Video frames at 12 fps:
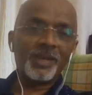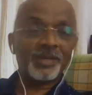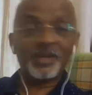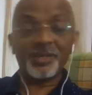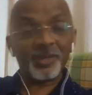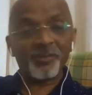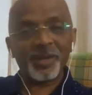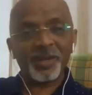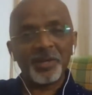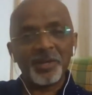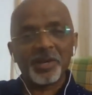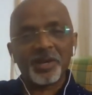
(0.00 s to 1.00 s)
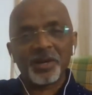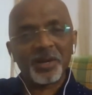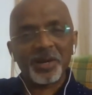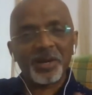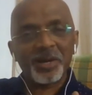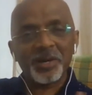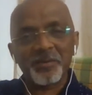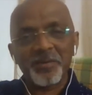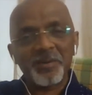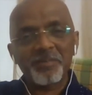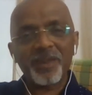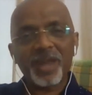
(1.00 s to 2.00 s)
Well, these are very
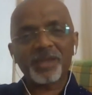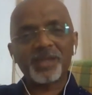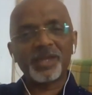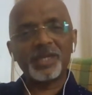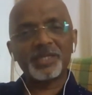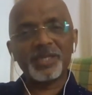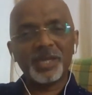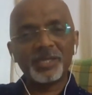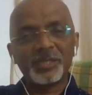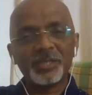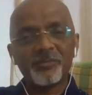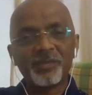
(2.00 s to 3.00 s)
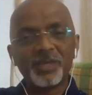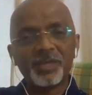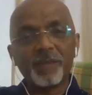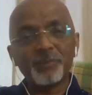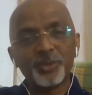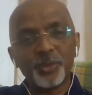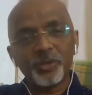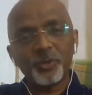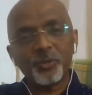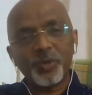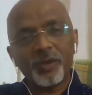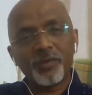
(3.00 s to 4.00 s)
practical sides of it. I'm
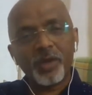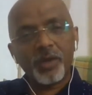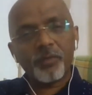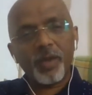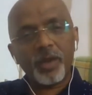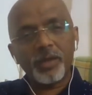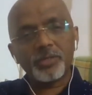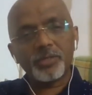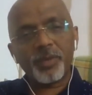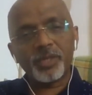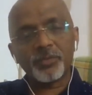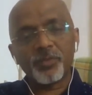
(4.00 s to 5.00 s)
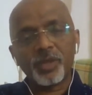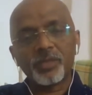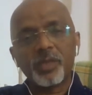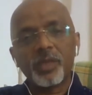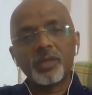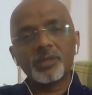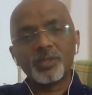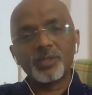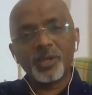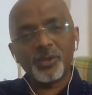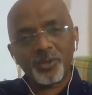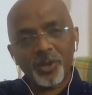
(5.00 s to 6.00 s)
sure you'll have very specific
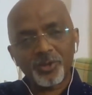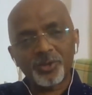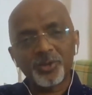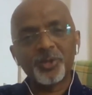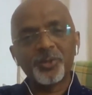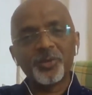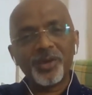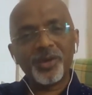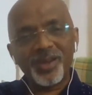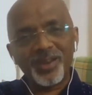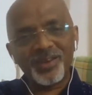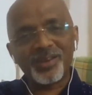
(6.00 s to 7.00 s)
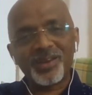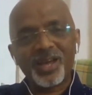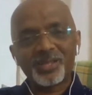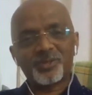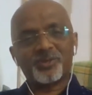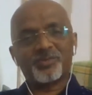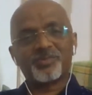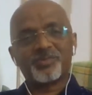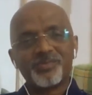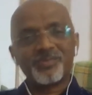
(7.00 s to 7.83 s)
things taught to you in your classroom.